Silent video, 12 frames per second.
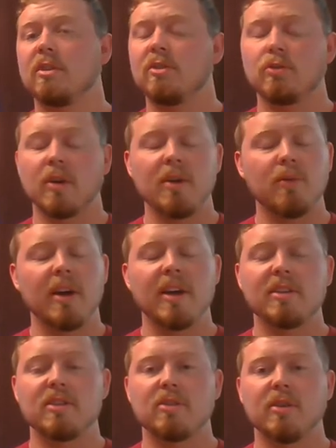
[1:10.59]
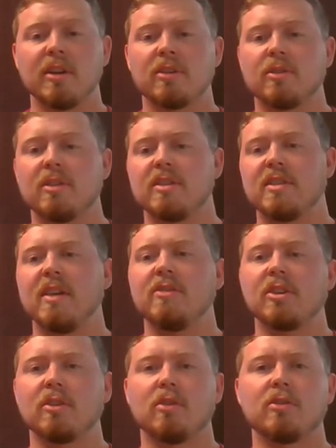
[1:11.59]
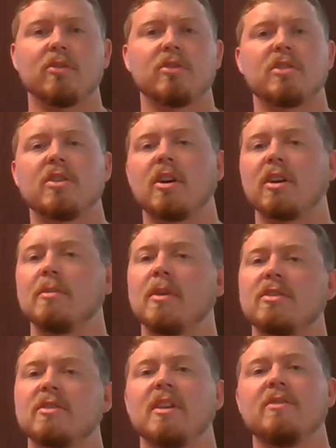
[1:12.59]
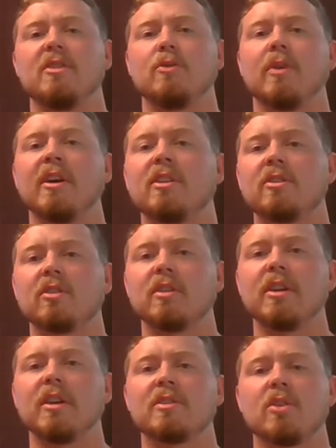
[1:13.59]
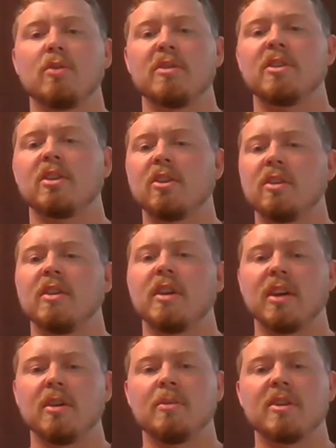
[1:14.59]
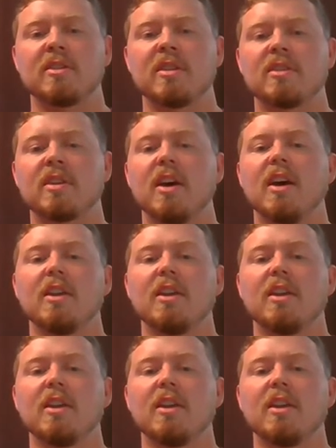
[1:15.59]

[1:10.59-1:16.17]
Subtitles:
great way to increase safety culture. Just talking about safety regularly is always a good thing in a business.